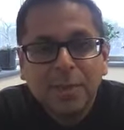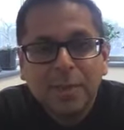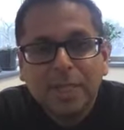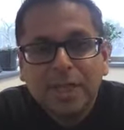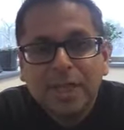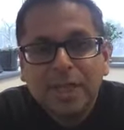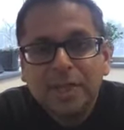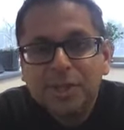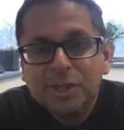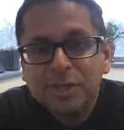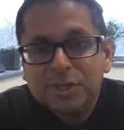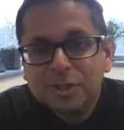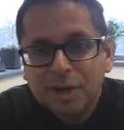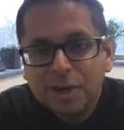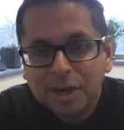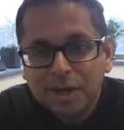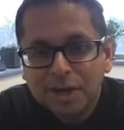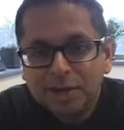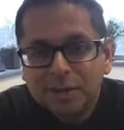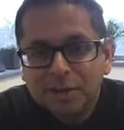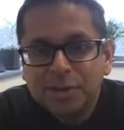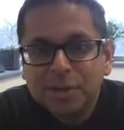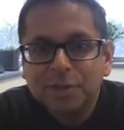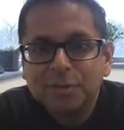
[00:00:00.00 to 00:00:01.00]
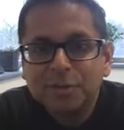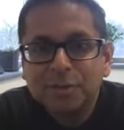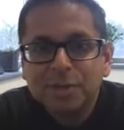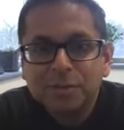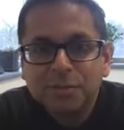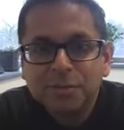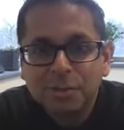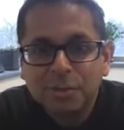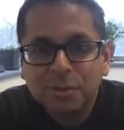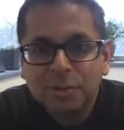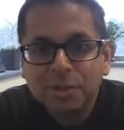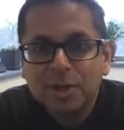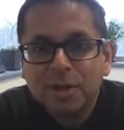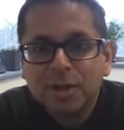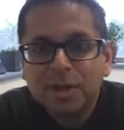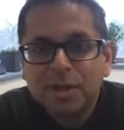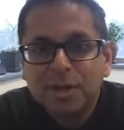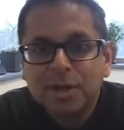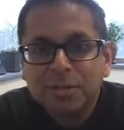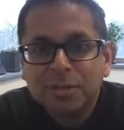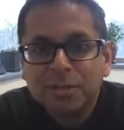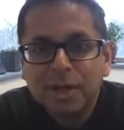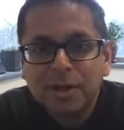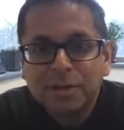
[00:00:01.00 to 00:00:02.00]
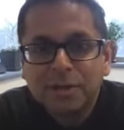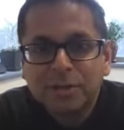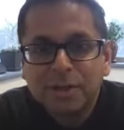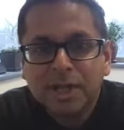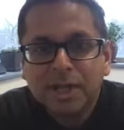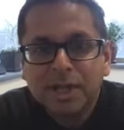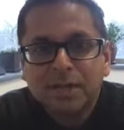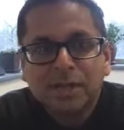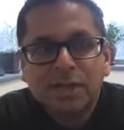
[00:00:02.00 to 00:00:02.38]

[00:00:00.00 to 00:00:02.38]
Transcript: Can you talk a little bit more about that?